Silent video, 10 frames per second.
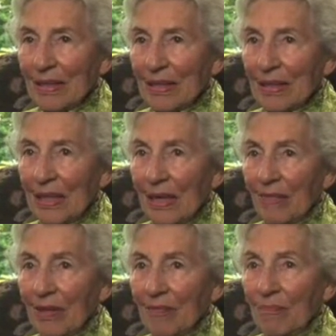and
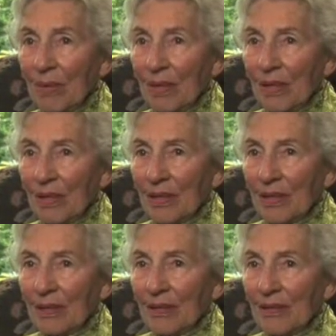having been
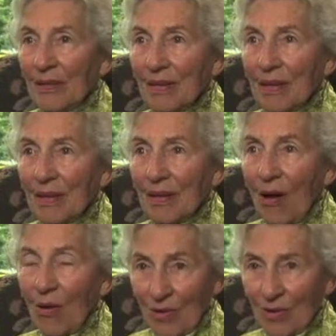the
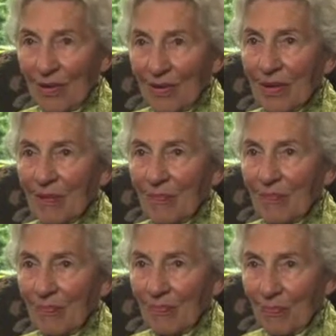owner and
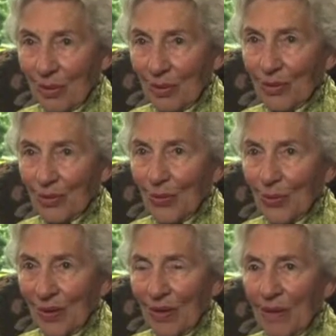builder
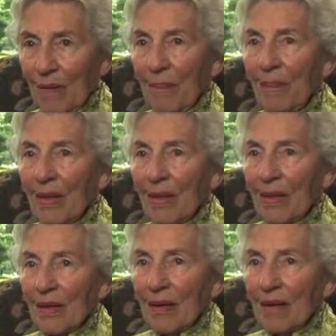with him
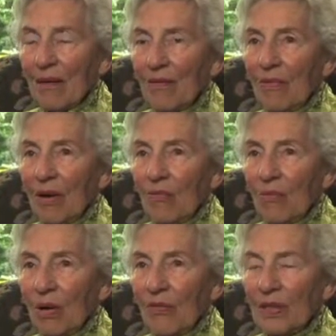of, of
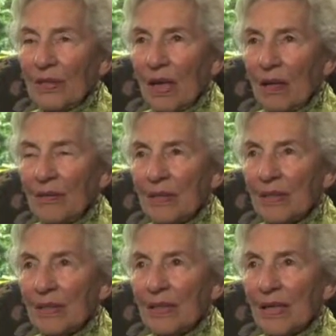one of his
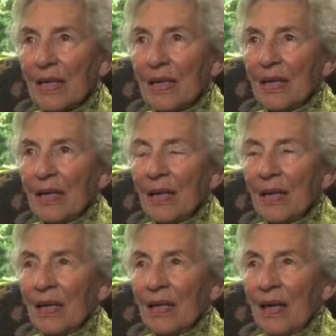houses.
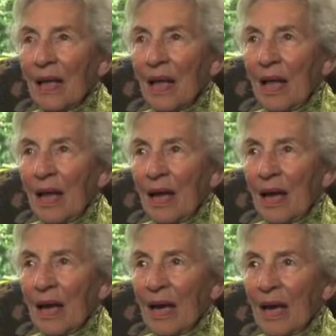And
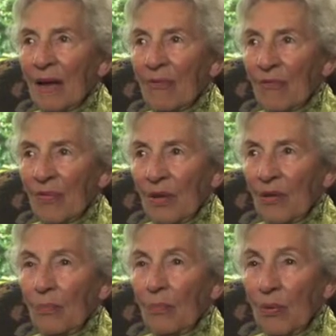I
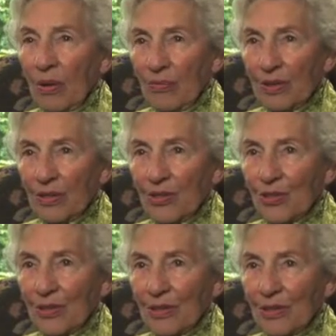feel
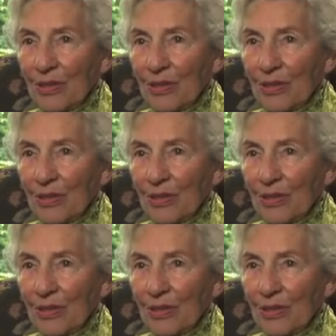privileged